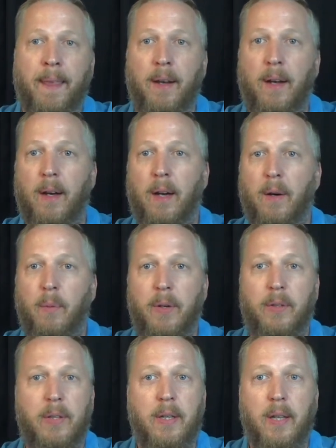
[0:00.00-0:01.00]
We
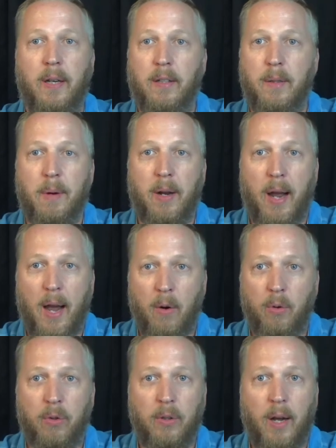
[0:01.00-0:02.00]
see that it's about a
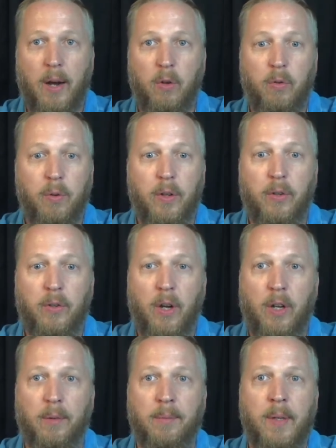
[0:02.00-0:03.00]
house and a house for the
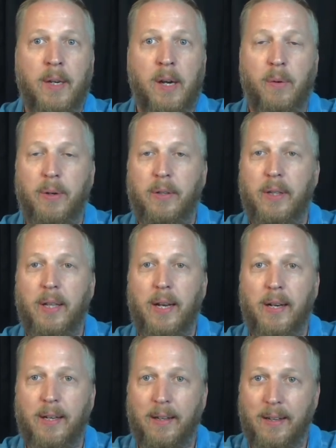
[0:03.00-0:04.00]
son. We see
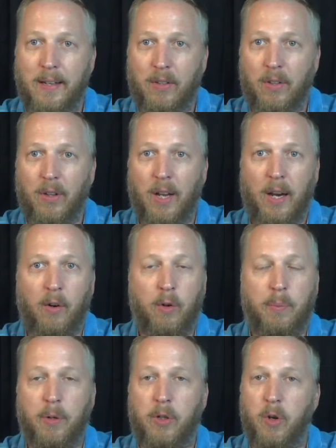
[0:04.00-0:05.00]
that in an Eastern
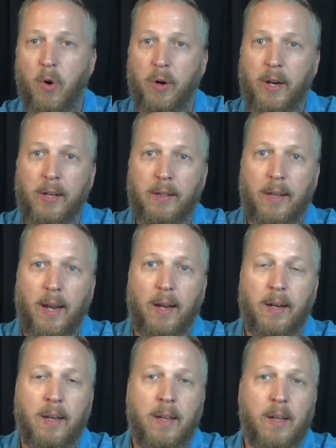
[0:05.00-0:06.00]
language, but you don't get
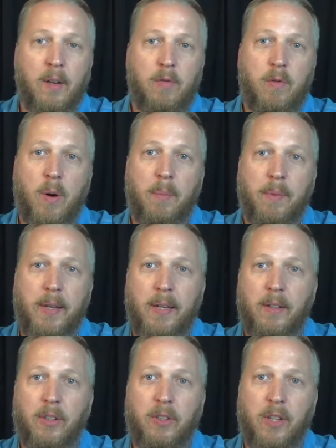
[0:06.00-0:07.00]
that from the
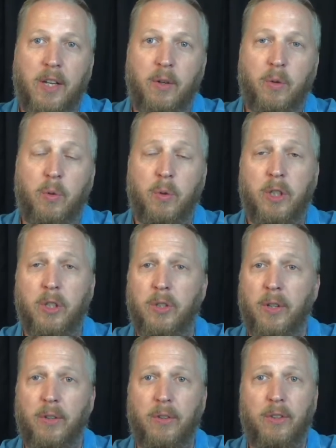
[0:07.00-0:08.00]
English language, which just
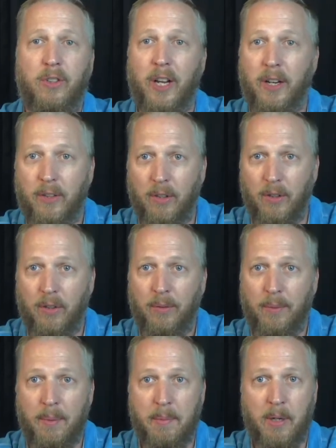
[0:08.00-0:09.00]
says Genesis.
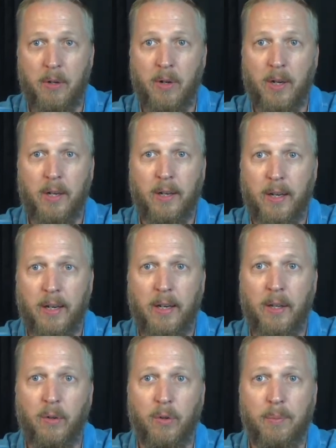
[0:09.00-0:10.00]
I mean, you're not going to get
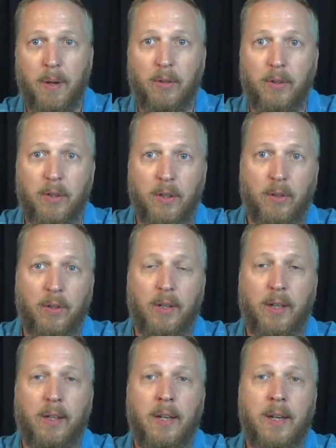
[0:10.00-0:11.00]
any of those messages, and
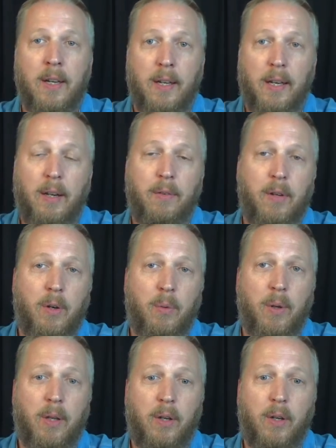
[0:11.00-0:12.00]
that gives you a
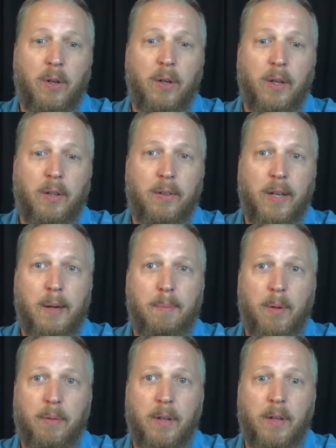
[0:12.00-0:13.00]
really good
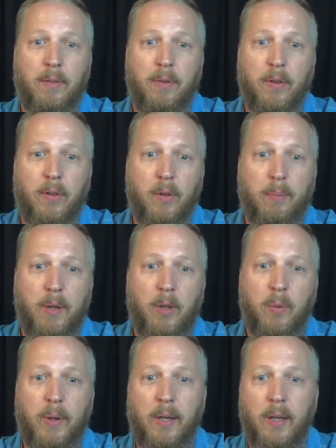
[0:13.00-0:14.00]
example of the differences
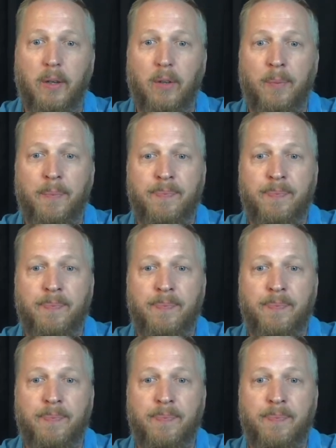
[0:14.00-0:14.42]
between these,